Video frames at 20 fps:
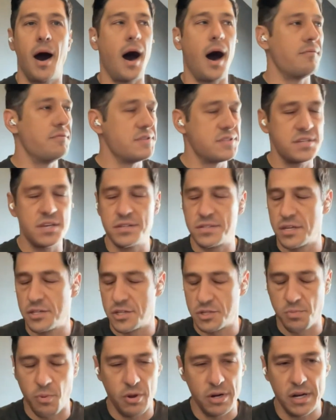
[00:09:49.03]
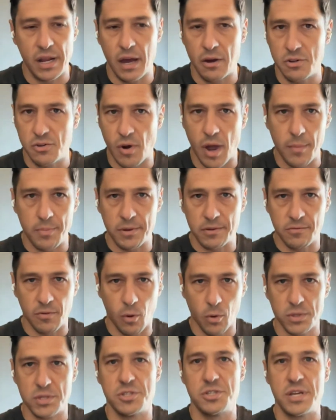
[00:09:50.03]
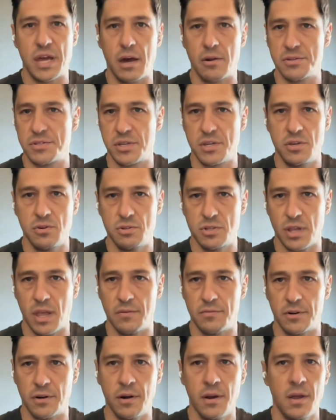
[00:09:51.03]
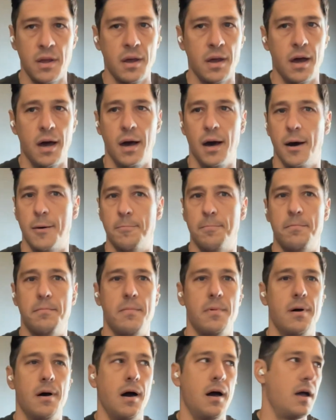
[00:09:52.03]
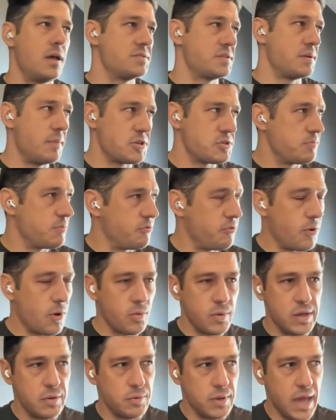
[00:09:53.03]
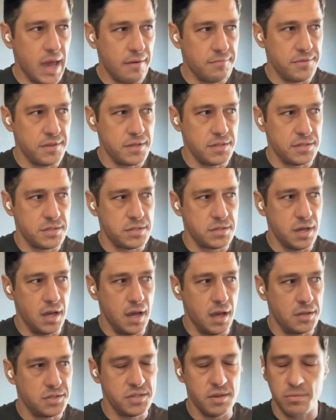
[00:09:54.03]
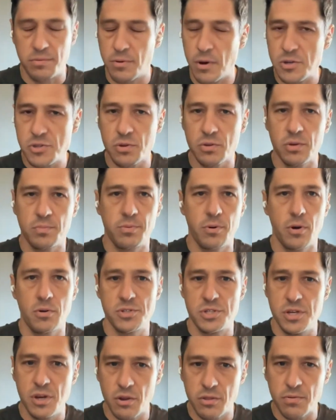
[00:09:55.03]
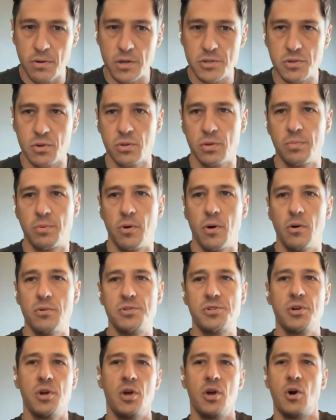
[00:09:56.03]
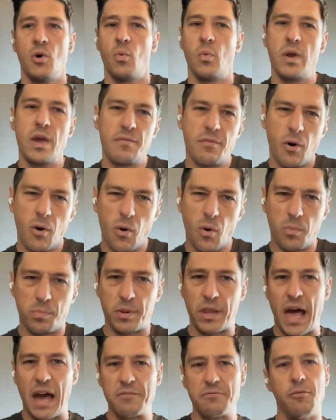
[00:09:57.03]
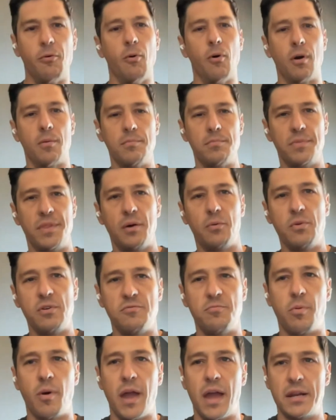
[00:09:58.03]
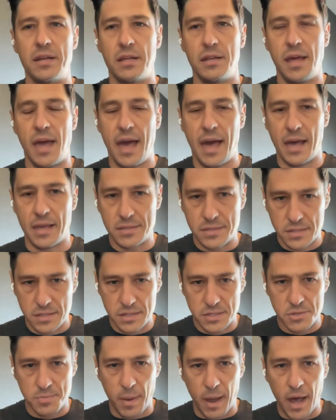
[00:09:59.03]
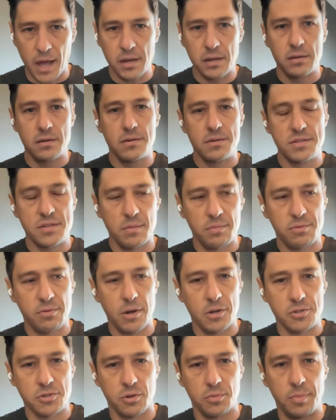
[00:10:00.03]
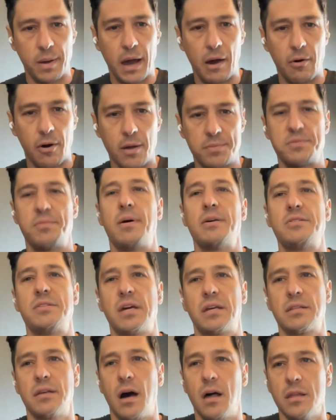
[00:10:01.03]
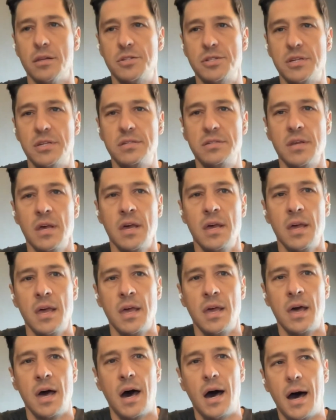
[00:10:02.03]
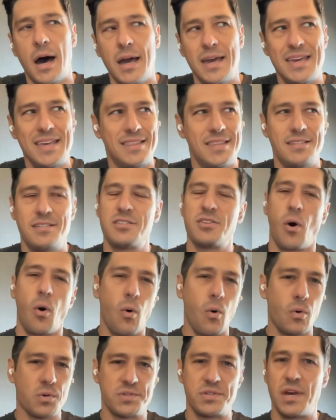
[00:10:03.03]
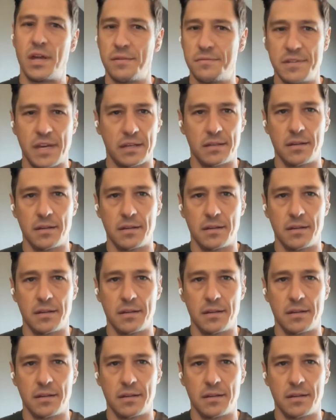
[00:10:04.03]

obviously, as I just pointed out, dropping voltage down is a huge lever. As I mentioned before, we have this subthreshold approach, near threshold approach. We have a whole platform that we've branded as SPOT, Subthreshold Power Optimized Technologies. This is a whole set of